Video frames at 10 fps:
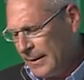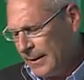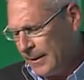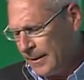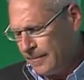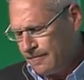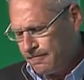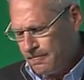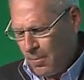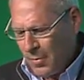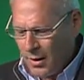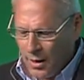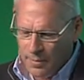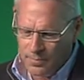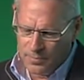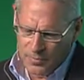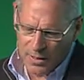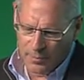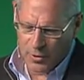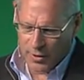um, app
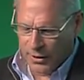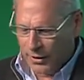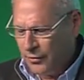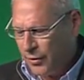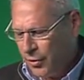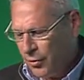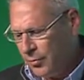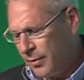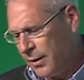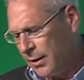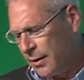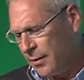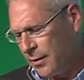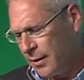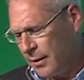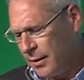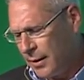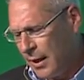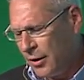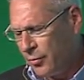about a year ago and our
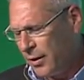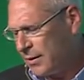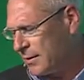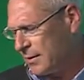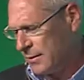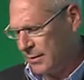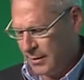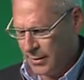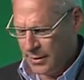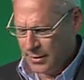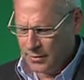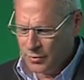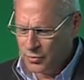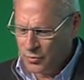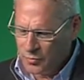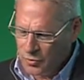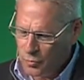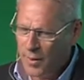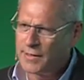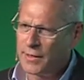uh, iOS uh,
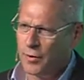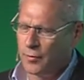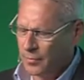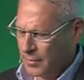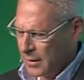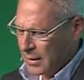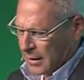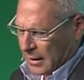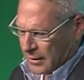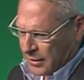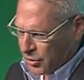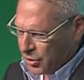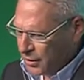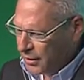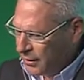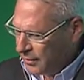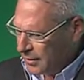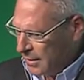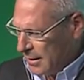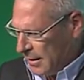two months ago. Essentially,
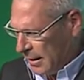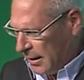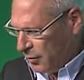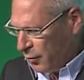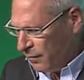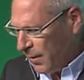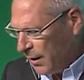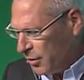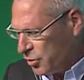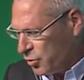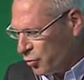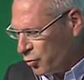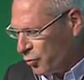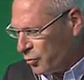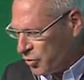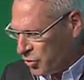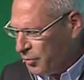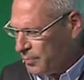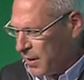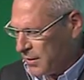we've managed to
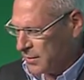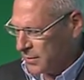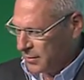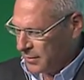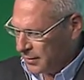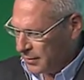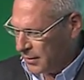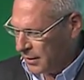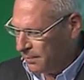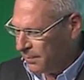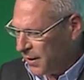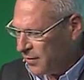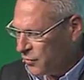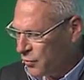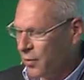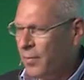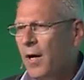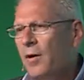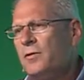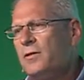surpass the page view
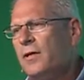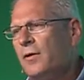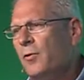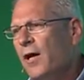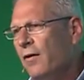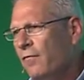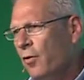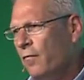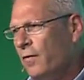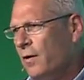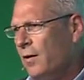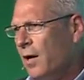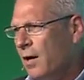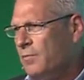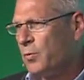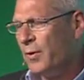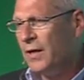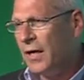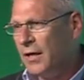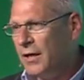amounts that we have over our apps
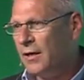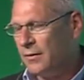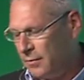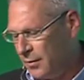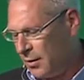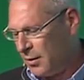within a year